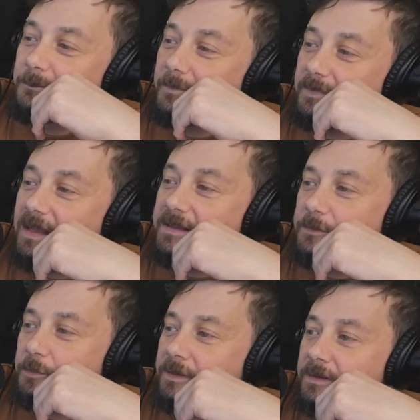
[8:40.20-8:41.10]

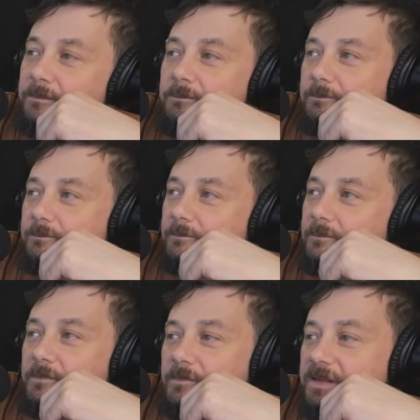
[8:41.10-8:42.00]
that's when
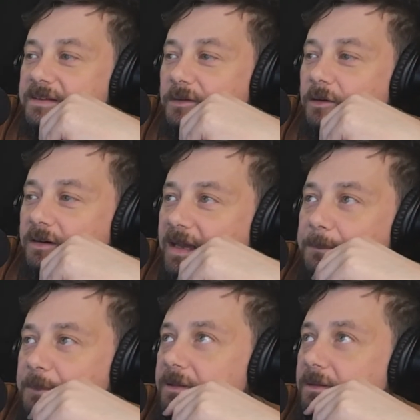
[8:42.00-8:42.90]
this all
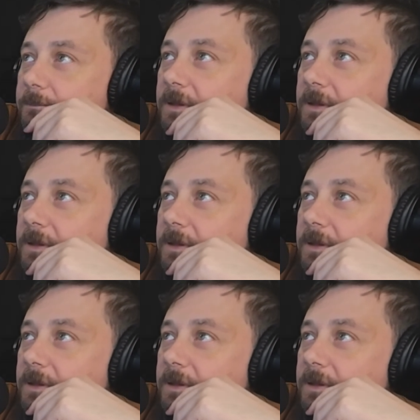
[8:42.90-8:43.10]
happened.